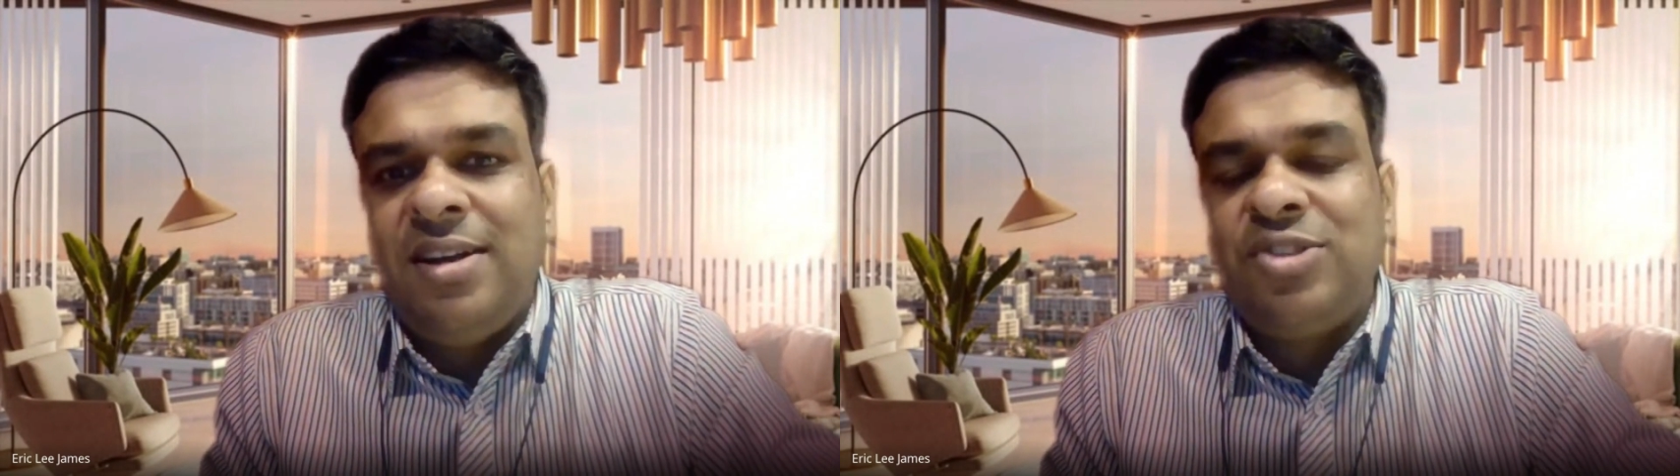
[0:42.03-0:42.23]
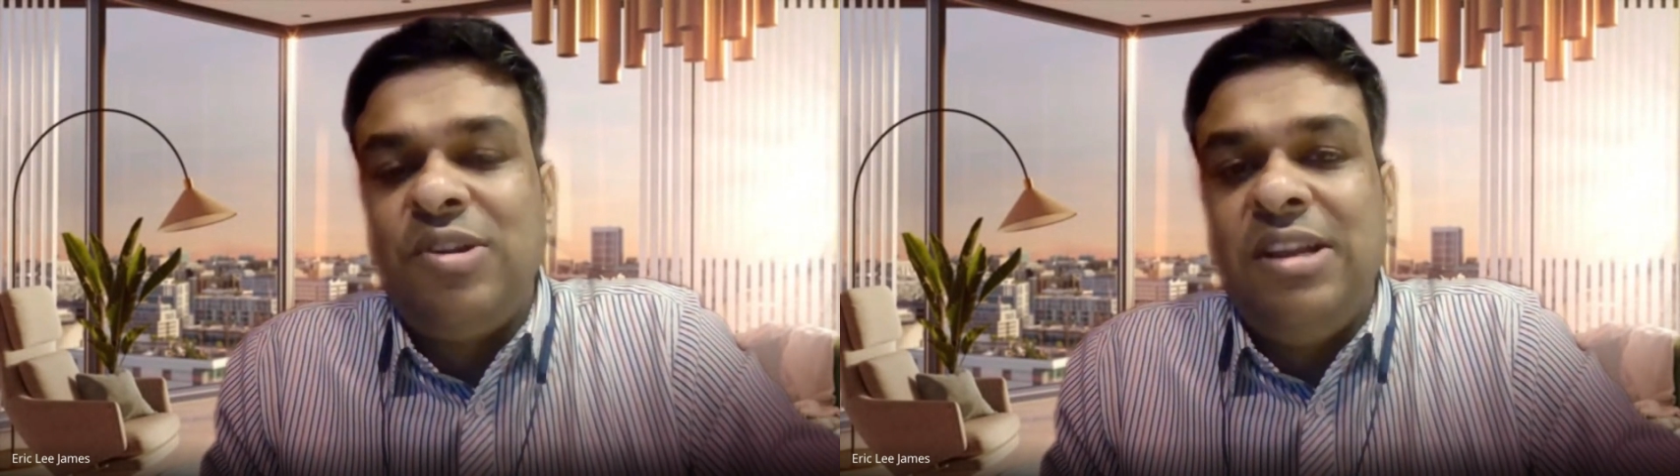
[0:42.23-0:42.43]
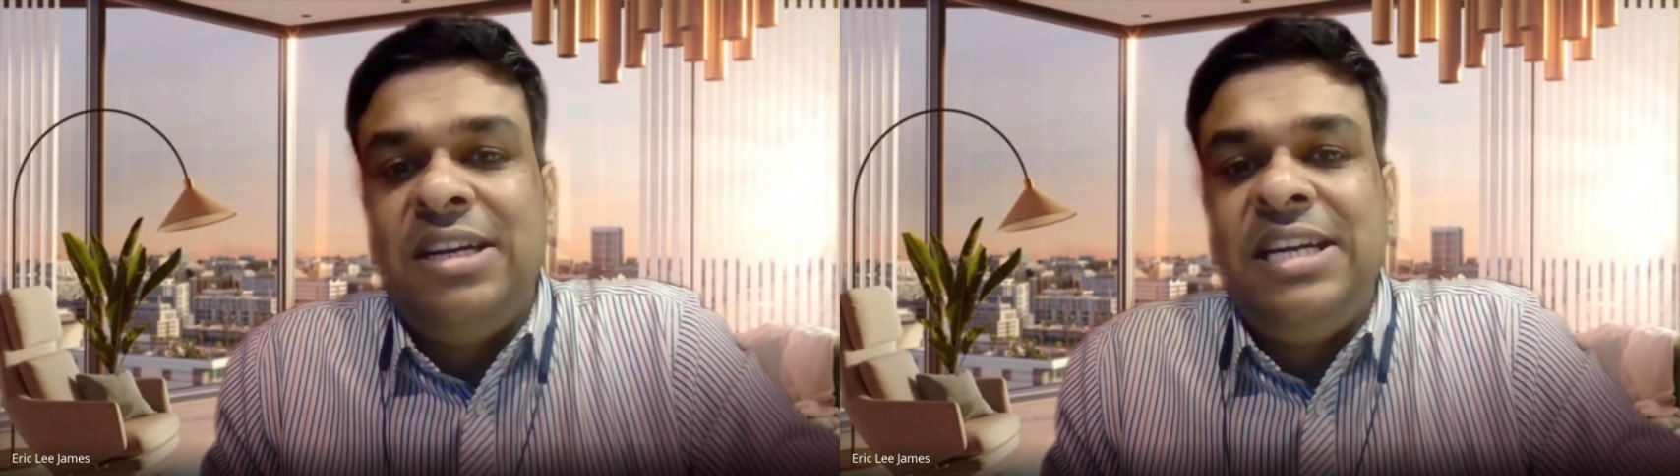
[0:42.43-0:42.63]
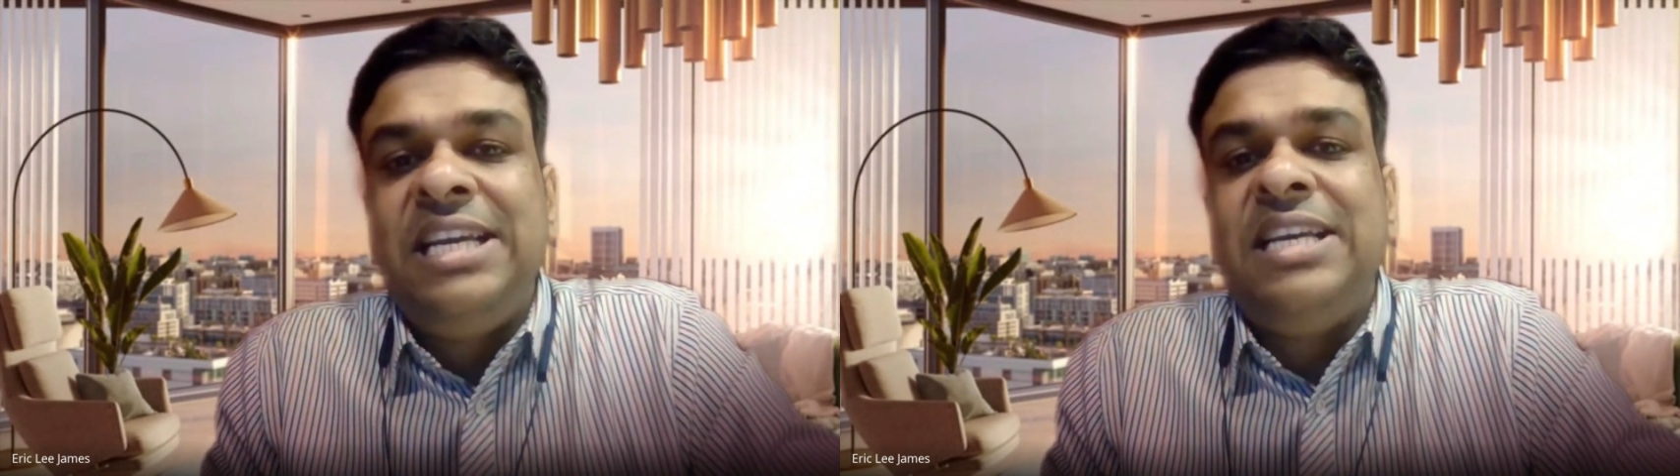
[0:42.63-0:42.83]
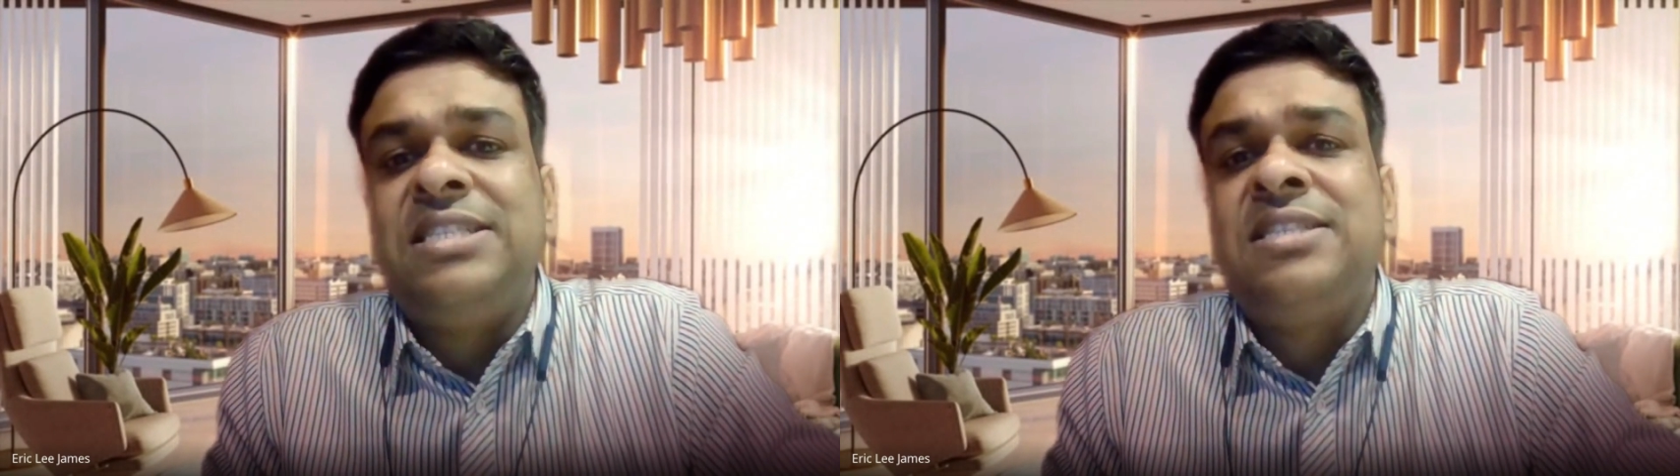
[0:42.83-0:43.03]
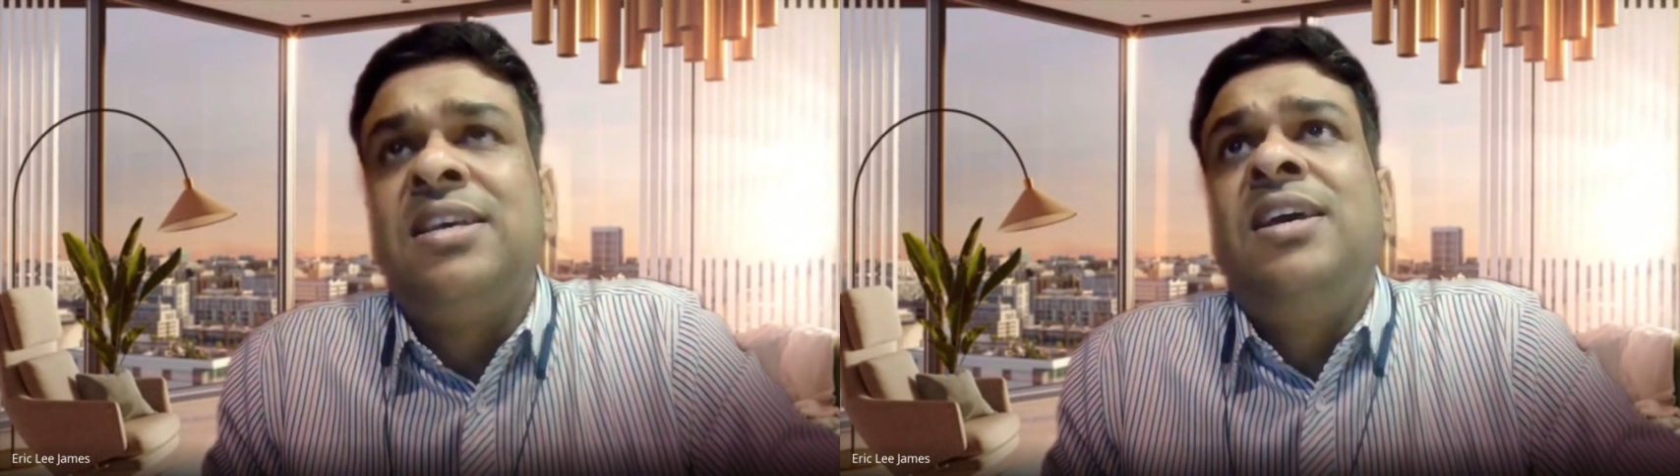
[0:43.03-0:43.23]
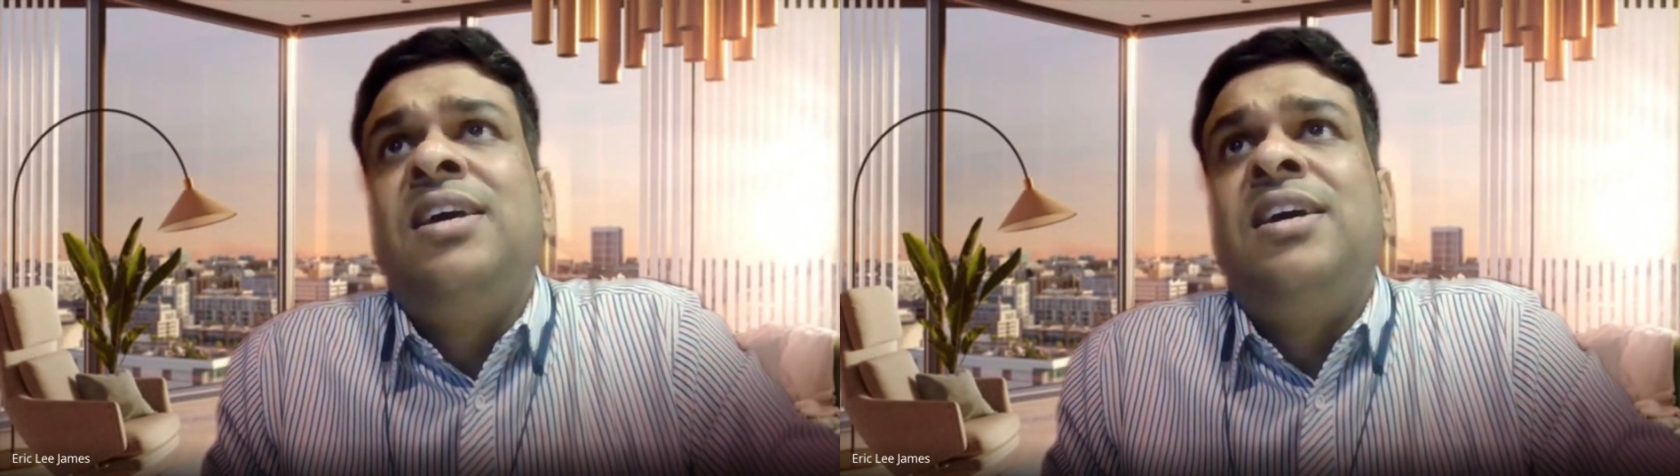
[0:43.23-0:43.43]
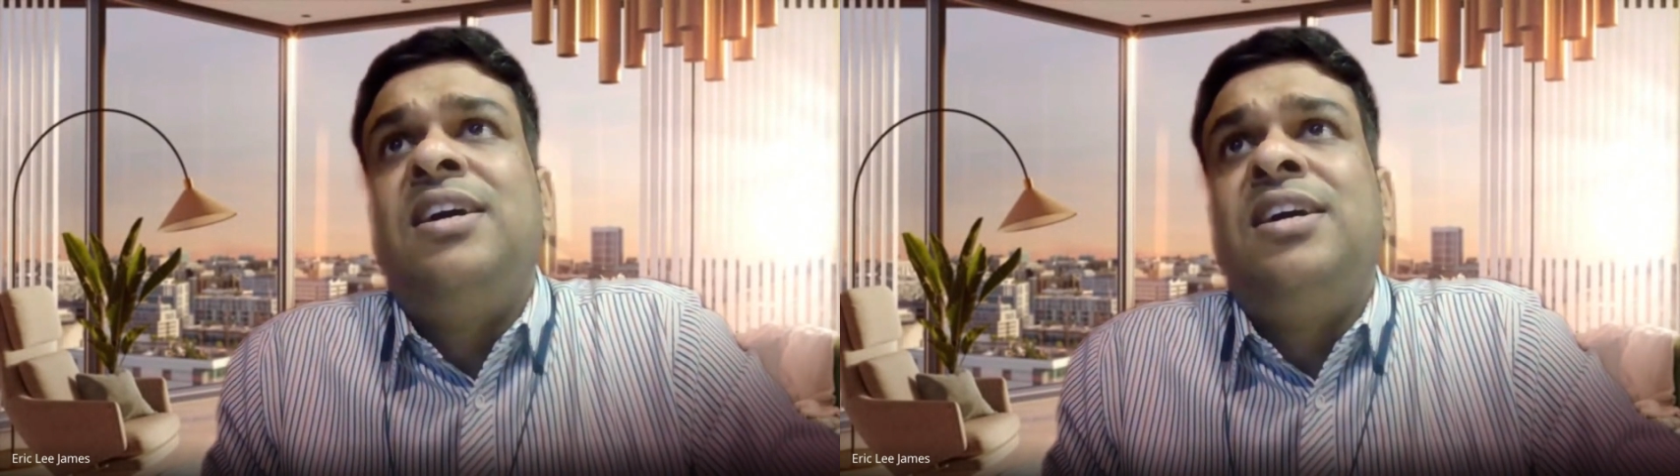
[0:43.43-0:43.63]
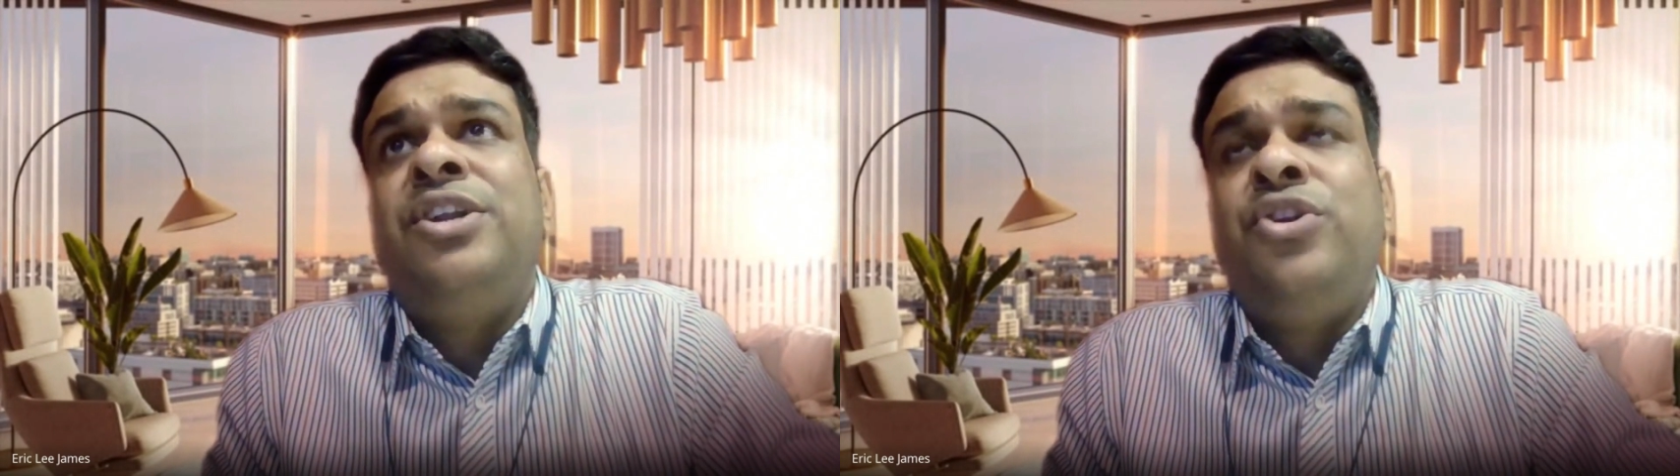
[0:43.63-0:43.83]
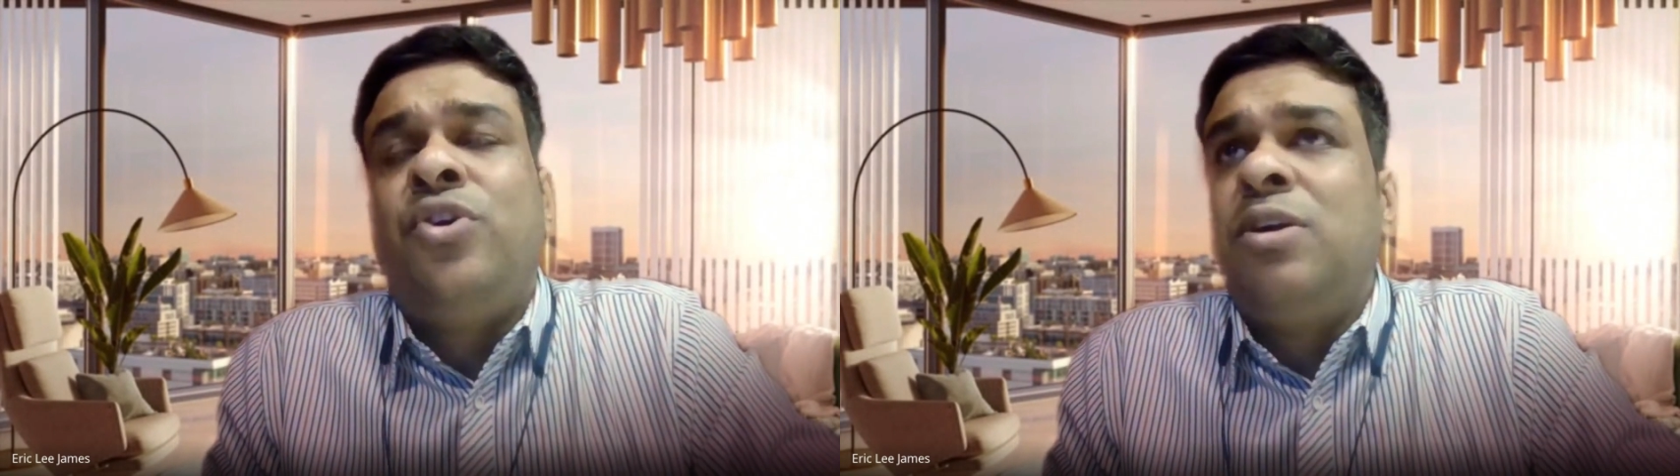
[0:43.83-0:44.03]
So learning is
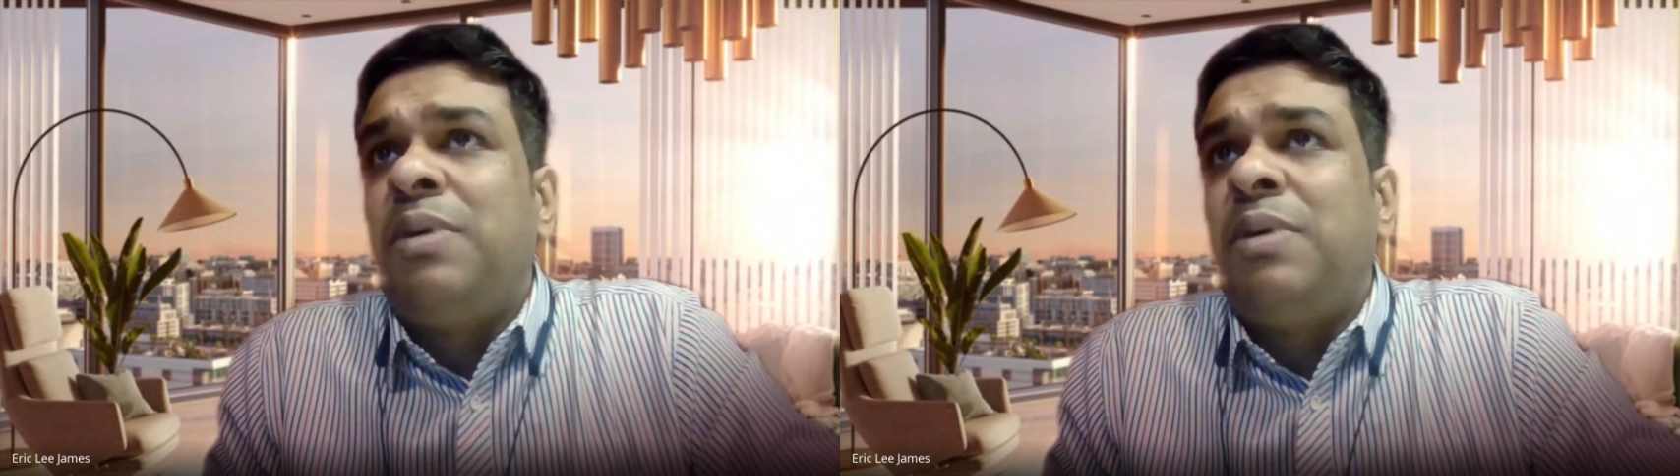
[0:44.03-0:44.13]
not